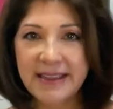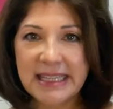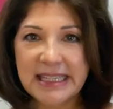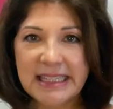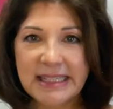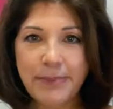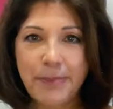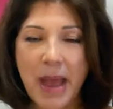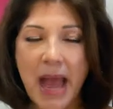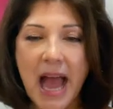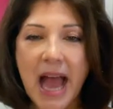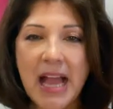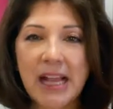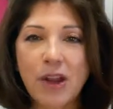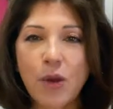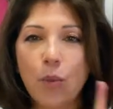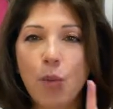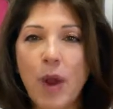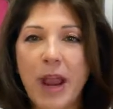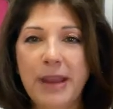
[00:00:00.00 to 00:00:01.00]
this bag
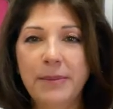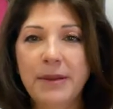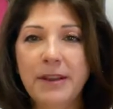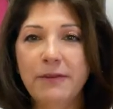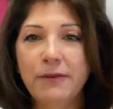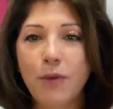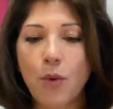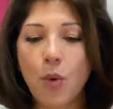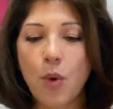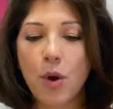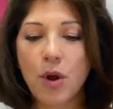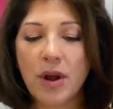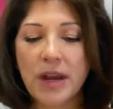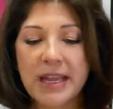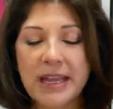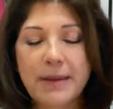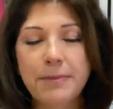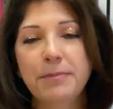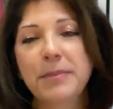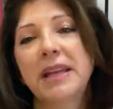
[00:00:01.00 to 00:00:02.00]
way before
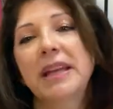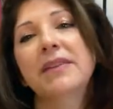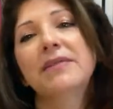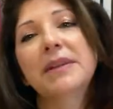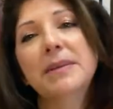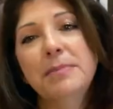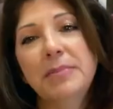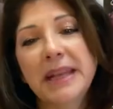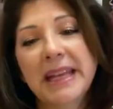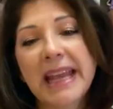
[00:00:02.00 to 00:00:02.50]
it even